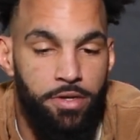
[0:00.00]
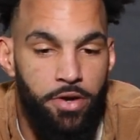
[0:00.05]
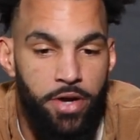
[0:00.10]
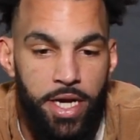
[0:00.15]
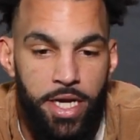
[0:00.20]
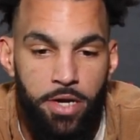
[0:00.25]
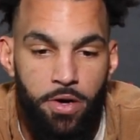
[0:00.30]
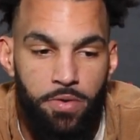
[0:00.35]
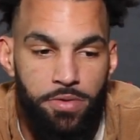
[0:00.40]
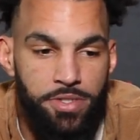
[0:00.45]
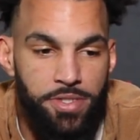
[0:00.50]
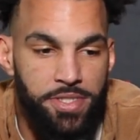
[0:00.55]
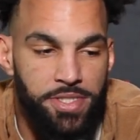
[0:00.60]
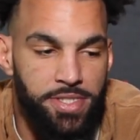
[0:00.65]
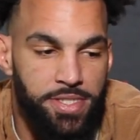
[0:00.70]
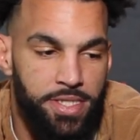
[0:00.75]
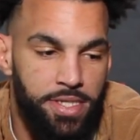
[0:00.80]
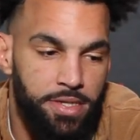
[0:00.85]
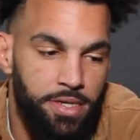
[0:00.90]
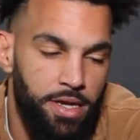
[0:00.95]
Great
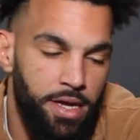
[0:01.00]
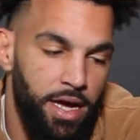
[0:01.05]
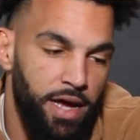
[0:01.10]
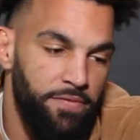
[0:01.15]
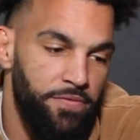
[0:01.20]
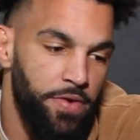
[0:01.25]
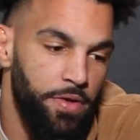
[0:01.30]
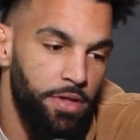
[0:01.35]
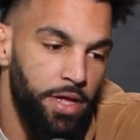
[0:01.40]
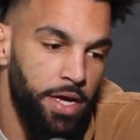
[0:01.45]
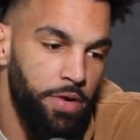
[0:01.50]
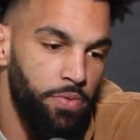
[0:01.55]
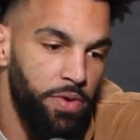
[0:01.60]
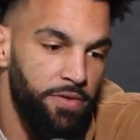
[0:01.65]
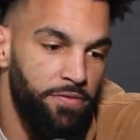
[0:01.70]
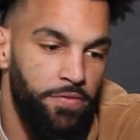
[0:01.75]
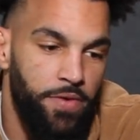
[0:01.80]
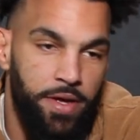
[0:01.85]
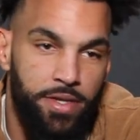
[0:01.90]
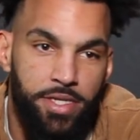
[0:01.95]
coaches, and I feel like we
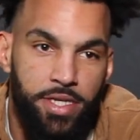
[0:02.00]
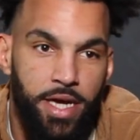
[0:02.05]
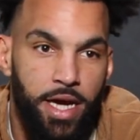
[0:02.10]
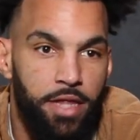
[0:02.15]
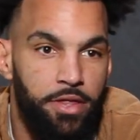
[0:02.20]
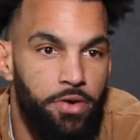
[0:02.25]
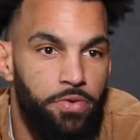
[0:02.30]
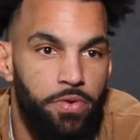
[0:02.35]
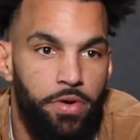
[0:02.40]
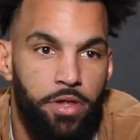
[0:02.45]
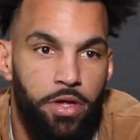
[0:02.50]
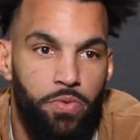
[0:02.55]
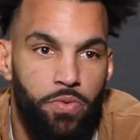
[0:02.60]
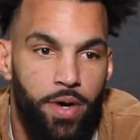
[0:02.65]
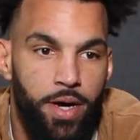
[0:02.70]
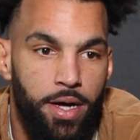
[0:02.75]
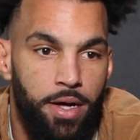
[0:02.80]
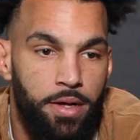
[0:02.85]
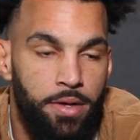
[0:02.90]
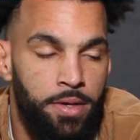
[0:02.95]
fit together really
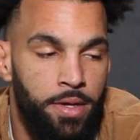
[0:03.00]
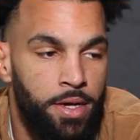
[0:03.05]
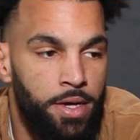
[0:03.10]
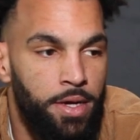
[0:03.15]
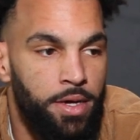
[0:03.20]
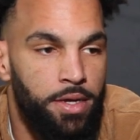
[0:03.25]
well.